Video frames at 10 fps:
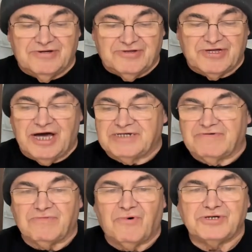Thanks
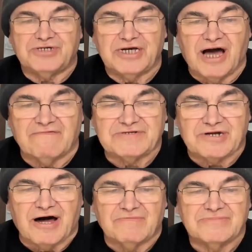for watching Gav's
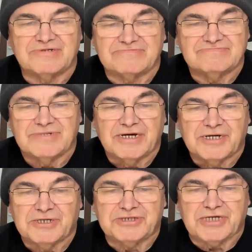Drams.
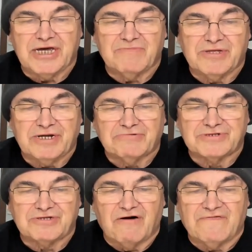See you with the real
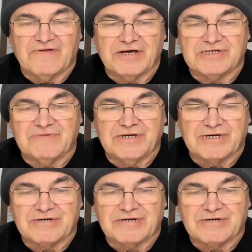stuff next week.